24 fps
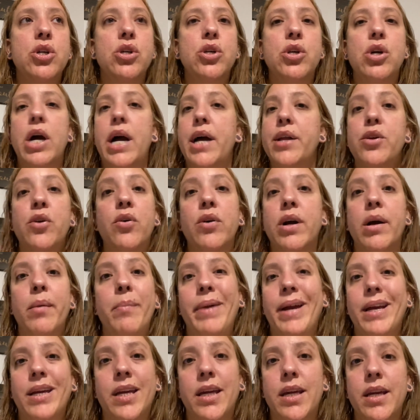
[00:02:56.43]
I don't come
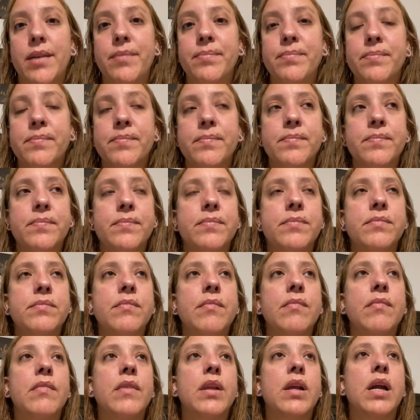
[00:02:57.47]
back in.
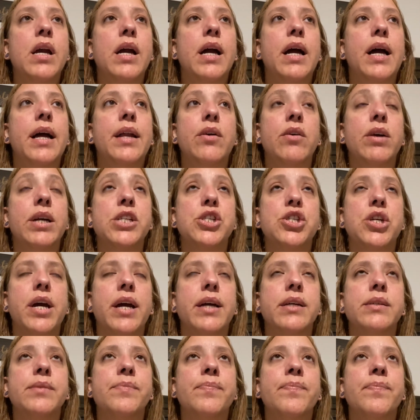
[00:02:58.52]
I don't get checked.